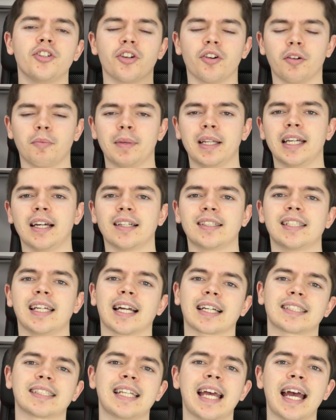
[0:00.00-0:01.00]
during mini
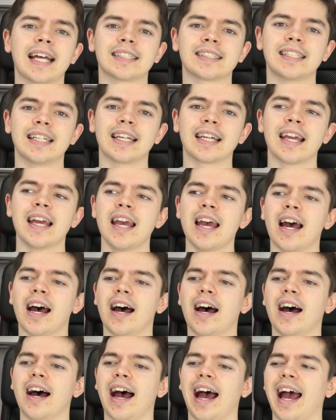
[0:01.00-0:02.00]
ITX testing,
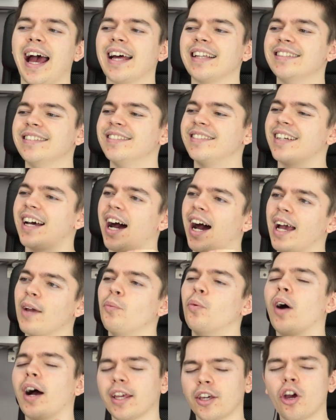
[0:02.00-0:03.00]
and
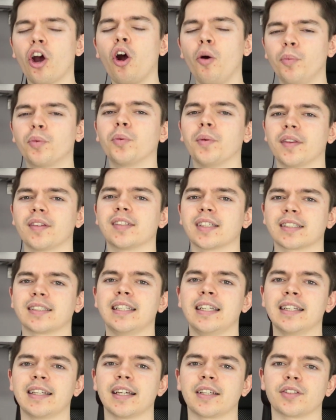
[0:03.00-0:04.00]
I coped with
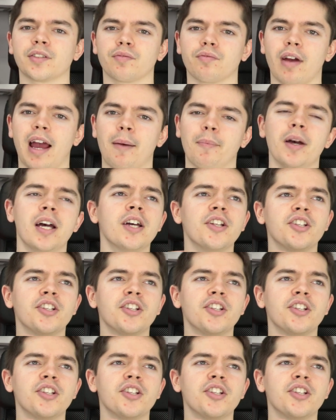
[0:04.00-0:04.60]
16 gigs of RAM.